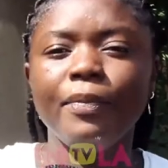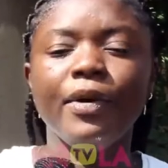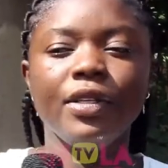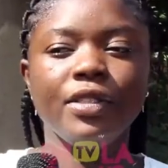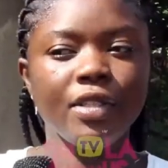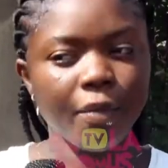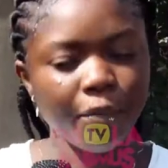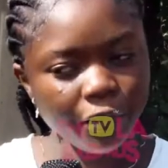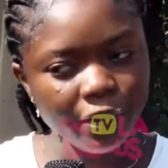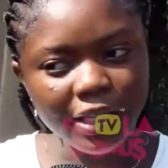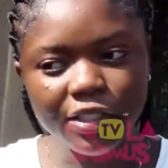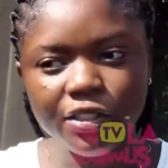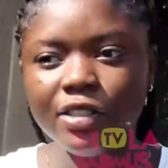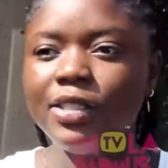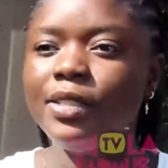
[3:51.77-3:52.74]
But some
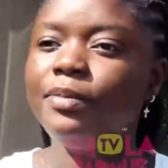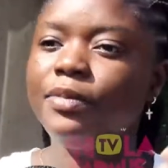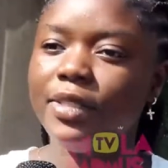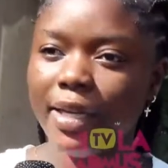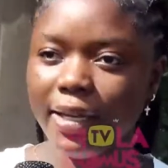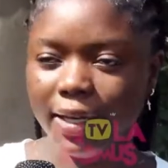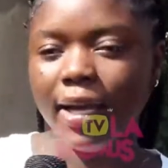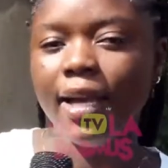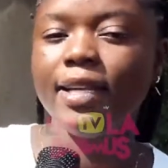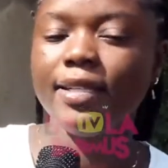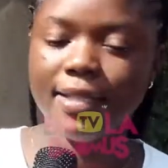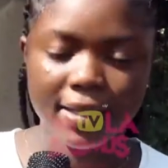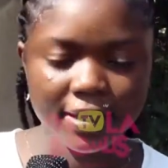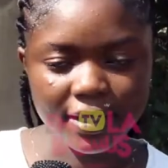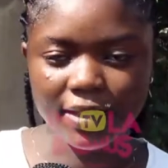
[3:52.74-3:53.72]
relationship,
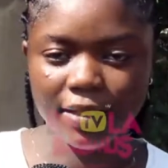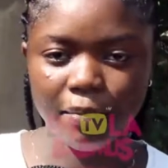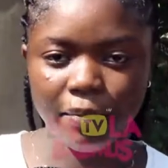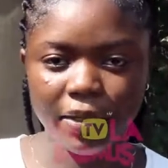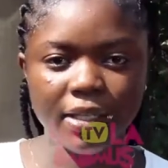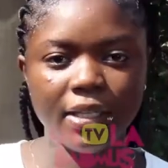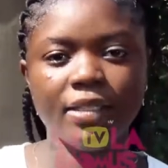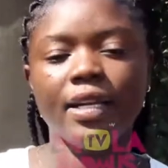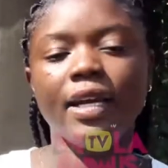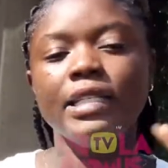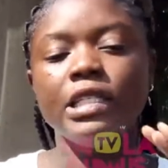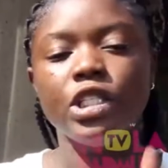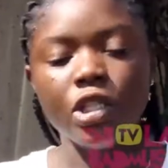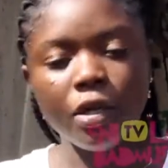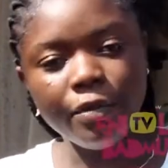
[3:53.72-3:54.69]
sex is important, and
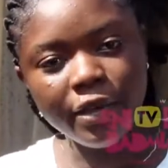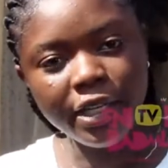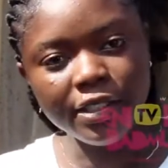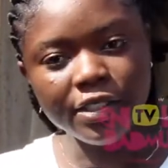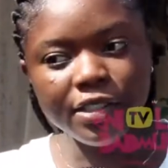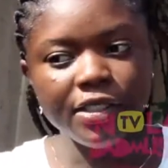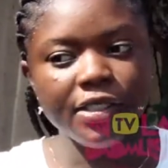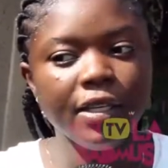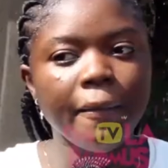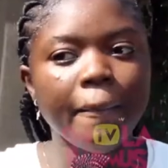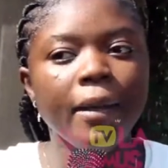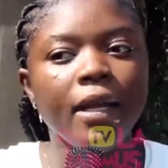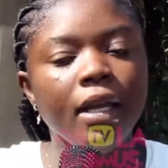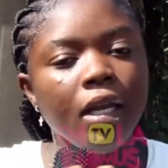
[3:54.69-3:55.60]
some relationship,